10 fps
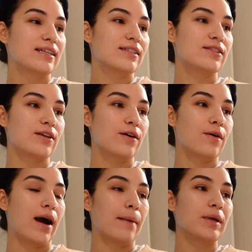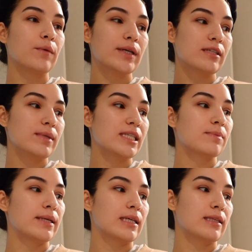So I'm going to be
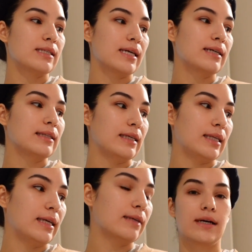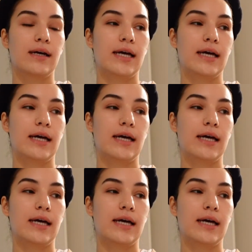spending the day cleaning.